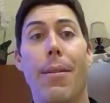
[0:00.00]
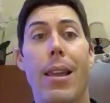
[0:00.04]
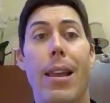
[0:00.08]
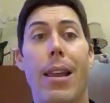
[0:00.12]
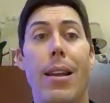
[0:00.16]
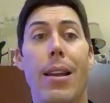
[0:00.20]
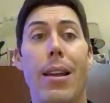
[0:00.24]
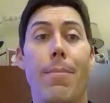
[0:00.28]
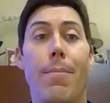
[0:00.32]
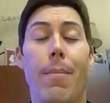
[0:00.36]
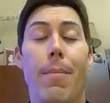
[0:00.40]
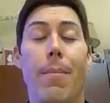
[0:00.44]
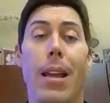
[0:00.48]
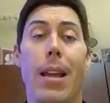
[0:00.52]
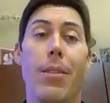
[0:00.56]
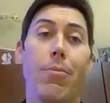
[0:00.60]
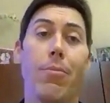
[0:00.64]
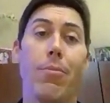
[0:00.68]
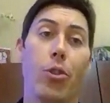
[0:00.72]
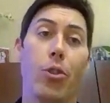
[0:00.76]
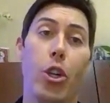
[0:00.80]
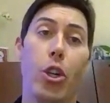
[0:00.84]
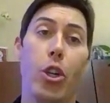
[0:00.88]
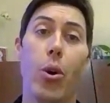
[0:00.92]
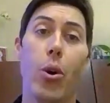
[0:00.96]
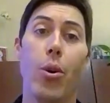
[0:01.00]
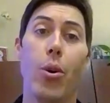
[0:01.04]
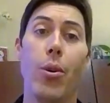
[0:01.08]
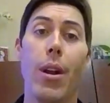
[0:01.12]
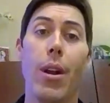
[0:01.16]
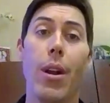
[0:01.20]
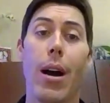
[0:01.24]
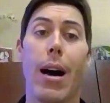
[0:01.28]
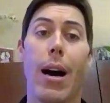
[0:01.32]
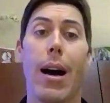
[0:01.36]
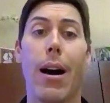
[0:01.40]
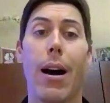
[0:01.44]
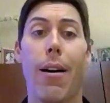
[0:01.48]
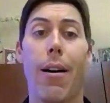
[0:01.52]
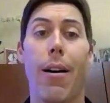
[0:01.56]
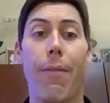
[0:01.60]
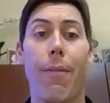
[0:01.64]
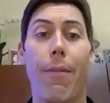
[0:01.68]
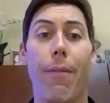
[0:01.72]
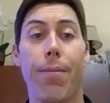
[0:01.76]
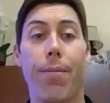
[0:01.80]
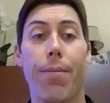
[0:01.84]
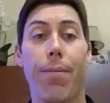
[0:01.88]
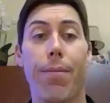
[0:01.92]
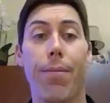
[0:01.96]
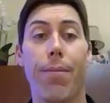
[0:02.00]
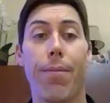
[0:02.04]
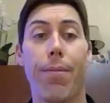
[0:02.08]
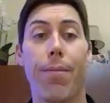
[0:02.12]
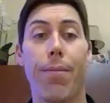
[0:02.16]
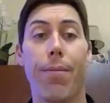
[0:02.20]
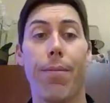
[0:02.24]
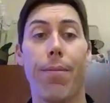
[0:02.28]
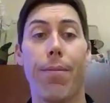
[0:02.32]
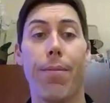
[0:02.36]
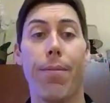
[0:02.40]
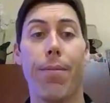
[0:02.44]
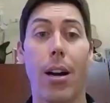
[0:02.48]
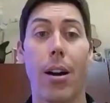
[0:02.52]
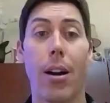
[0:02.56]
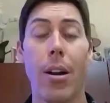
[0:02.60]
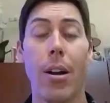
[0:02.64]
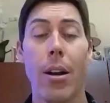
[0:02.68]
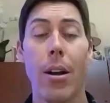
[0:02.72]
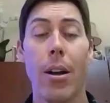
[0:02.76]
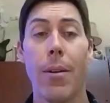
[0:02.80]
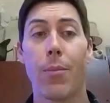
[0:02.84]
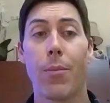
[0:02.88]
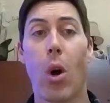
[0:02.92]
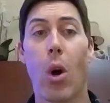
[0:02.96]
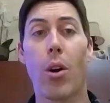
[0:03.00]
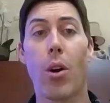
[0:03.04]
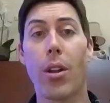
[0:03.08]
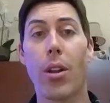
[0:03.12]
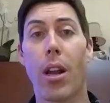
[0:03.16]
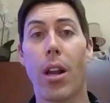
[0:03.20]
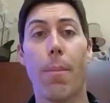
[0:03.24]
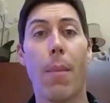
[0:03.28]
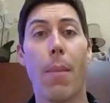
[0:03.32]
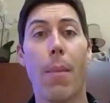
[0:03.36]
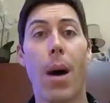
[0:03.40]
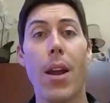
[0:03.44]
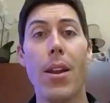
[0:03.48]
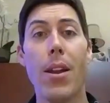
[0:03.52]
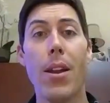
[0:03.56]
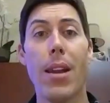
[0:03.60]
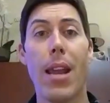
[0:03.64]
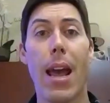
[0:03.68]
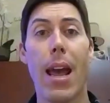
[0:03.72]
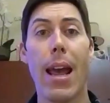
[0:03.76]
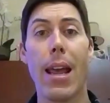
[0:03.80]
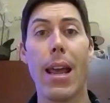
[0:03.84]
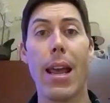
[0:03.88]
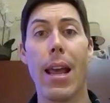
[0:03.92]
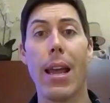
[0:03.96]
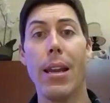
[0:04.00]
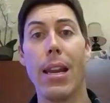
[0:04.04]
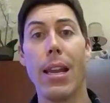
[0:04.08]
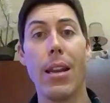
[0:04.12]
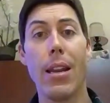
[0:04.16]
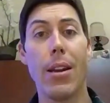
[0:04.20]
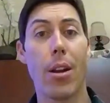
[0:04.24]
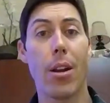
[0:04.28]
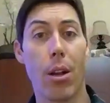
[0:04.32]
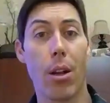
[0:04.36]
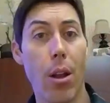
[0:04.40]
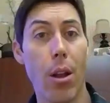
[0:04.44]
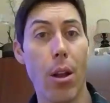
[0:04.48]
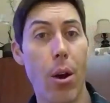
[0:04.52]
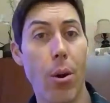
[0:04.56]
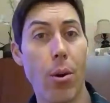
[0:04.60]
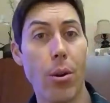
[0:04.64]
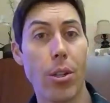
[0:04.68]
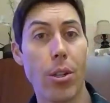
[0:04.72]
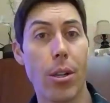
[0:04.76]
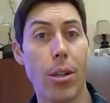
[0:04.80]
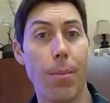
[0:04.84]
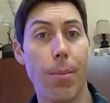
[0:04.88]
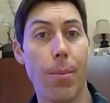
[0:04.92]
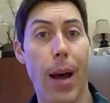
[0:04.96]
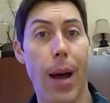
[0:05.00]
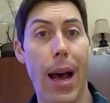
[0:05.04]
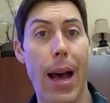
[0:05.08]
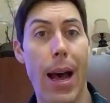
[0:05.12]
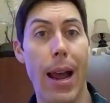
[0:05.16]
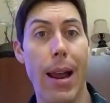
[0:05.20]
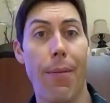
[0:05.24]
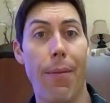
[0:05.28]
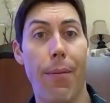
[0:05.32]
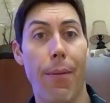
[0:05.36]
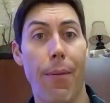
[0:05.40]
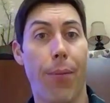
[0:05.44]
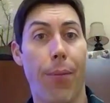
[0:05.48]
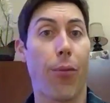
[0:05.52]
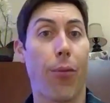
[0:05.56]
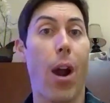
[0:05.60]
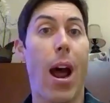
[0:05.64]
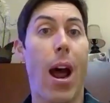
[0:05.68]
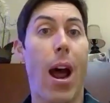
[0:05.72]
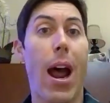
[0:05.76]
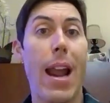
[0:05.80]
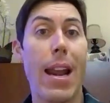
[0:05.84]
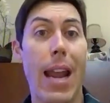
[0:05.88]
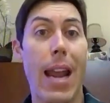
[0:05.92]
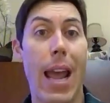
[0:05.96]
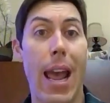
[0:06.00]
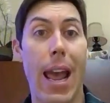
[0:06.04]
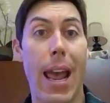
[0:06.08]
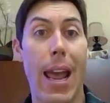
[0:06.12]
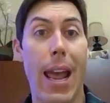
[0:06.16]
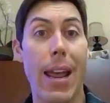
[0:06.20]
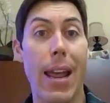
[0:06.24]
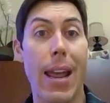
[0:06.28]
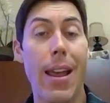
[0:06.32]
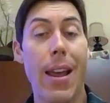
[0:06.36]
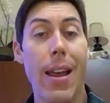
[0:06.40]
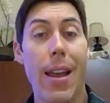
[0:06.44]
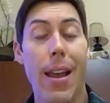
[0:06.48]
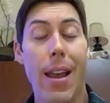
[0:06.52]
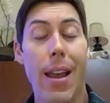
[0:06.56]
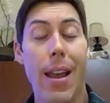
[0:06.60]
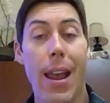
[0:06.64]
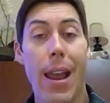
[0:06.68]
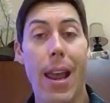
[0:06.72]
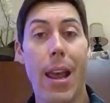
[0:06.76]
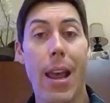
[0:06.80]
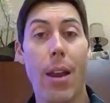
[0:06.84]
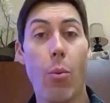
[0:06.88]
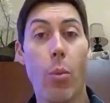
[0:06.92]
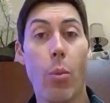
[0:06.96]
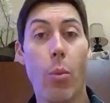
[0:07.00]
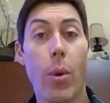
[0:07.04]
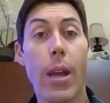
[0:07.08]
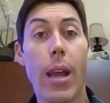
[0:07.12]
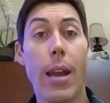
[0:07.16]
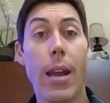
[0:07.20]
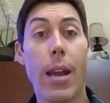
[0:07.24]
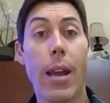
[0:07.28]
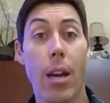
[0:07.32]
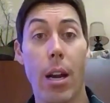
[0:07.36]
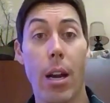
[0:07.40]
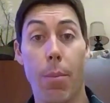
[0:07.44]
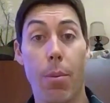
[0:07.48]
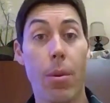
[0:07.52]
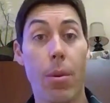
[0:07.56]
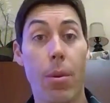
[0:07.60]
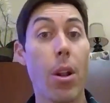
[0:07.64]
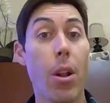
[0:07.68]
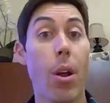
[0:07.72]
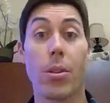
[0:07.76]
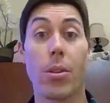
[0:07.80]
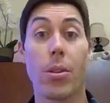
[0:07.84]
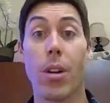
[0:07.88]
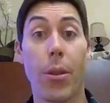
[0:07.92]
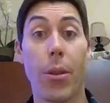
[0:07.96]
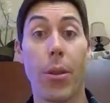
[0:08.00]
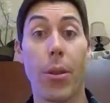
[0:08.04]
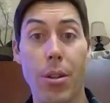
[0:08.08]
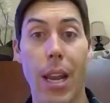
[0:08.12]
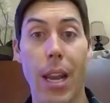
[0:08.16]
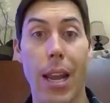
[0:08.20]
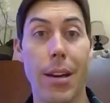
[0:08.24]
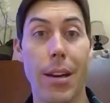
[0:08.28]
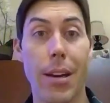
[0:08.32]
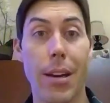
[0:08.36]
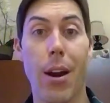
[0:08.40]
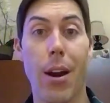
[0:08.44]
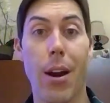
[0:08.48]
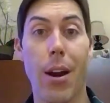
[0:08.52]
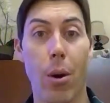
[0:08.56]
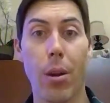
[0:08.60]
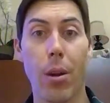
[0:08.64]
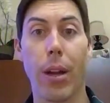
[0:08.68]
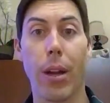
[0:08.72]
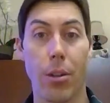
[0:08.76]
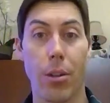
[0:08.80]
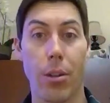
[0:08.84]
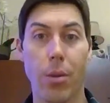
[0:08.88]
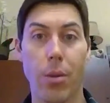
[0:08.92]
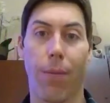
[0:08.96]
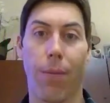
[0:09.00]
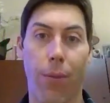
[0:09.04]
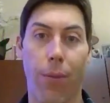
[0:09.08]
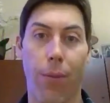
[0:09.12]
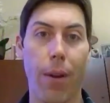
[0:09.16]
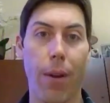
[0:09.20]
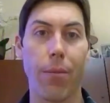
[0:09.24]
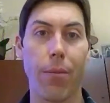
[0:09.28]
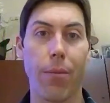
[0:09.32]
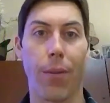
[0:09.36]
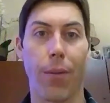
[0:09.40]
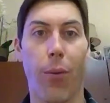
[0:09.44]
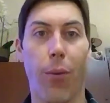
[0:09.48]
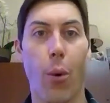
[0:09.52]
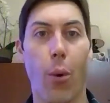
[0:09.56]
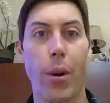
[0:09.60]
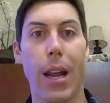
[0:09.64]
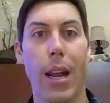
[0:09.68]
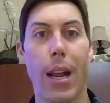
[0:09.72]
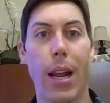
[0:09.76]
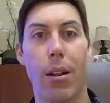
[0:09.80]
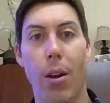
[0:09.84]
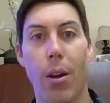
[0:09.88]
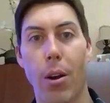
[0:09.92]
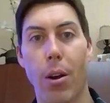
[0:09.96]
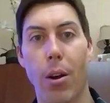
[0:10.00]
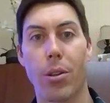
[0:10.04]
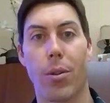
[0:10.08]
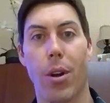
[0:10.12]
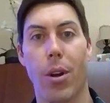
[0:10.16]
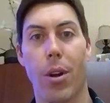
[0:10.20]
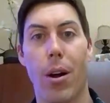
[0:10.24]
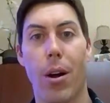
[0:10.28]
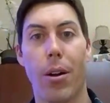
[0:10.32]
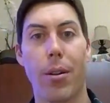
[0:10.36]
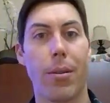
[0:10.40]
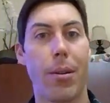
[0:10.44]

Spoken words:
in June of last year called on a Monday and needed to close by Friday. And we ended up closing on Thursday, a day earlier. So it was a 4-day close.